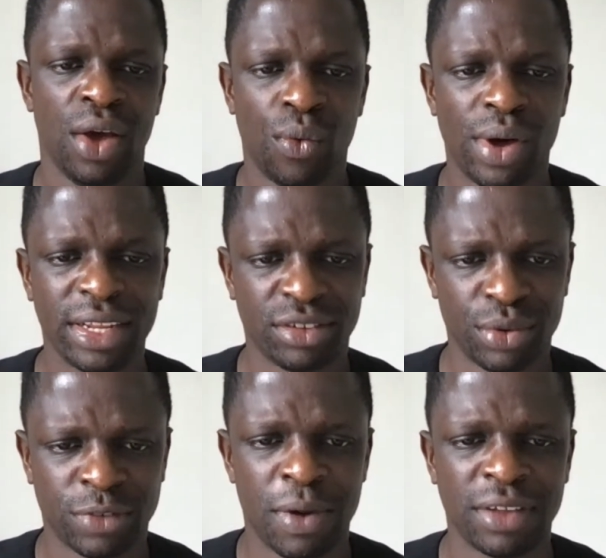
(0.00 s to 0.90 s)
What is the
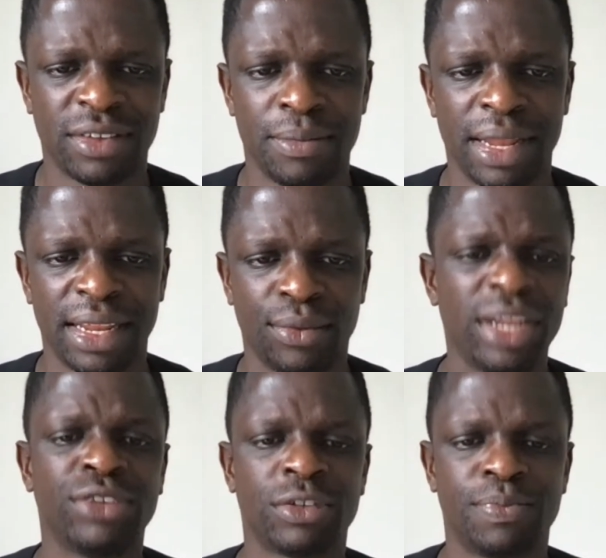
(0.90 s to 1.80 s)
responsibility?
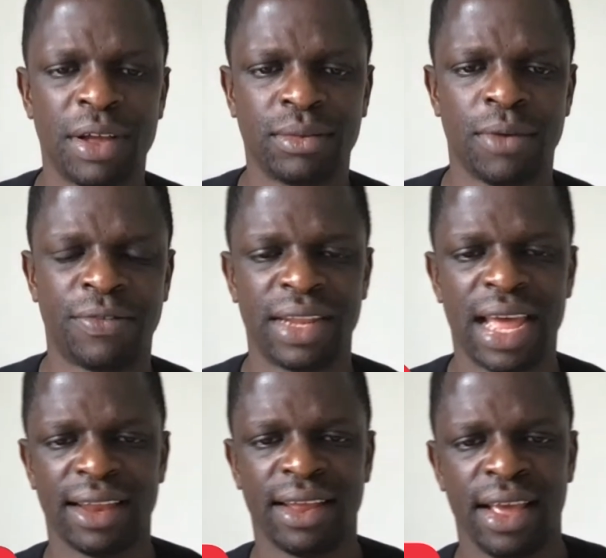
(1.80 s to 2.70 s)
What is responsible for
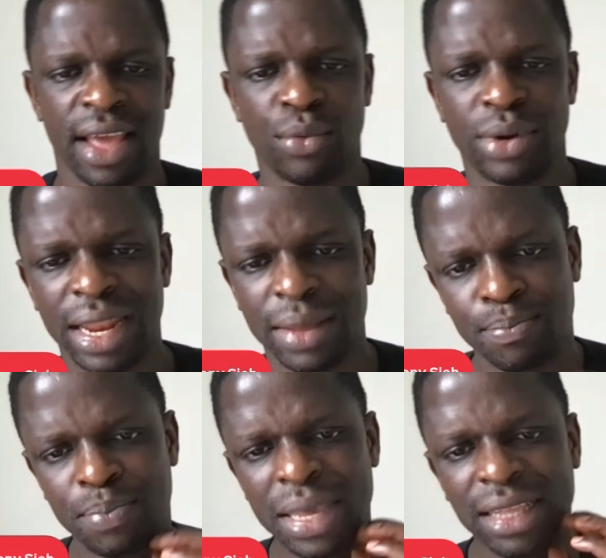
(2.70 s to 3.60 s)
that? And would that
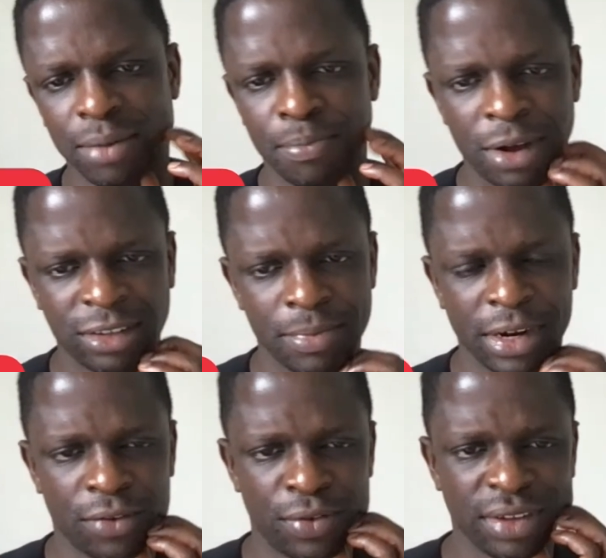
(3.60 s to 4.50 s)
impede the
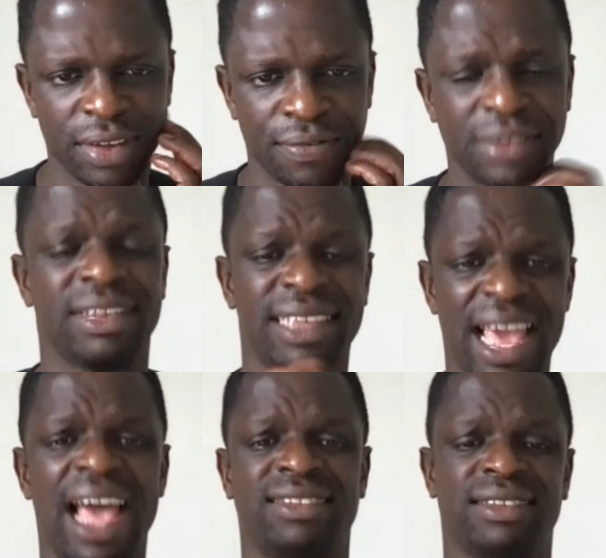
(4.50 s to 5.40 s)
possibility of raising funds?
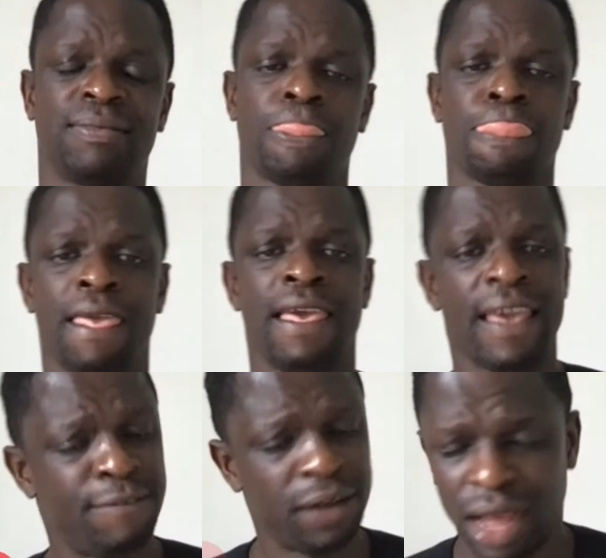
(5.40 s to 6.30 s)
Yes.
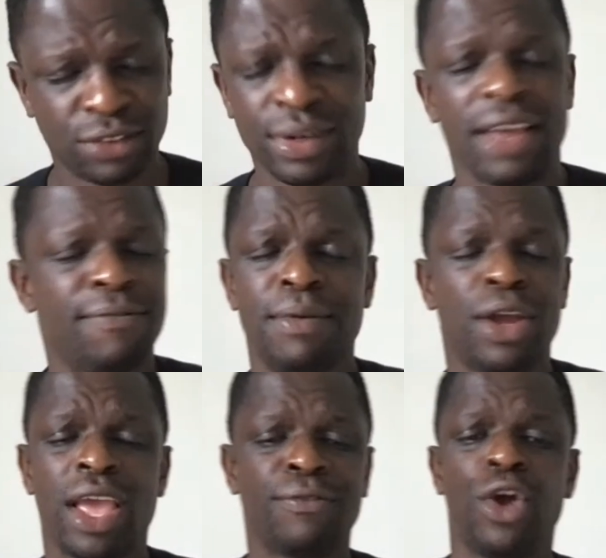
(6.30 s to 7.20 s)
If Anthony,
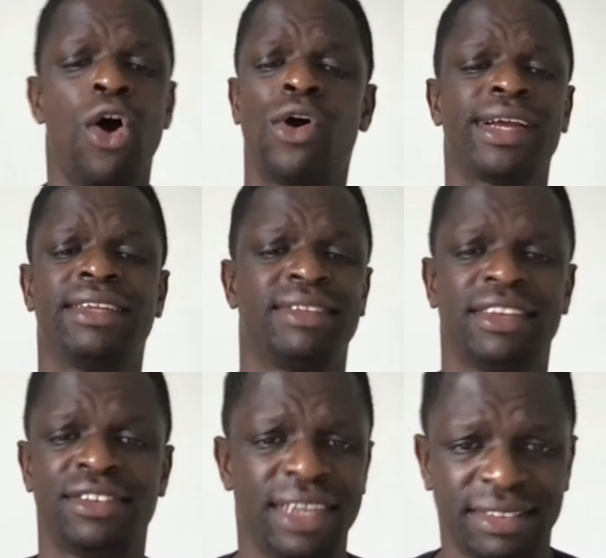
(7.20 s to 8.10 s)
if your
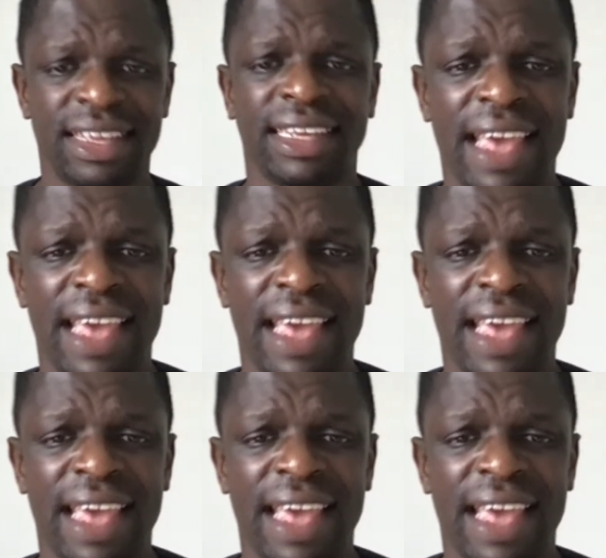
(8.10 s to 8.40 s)
organization is in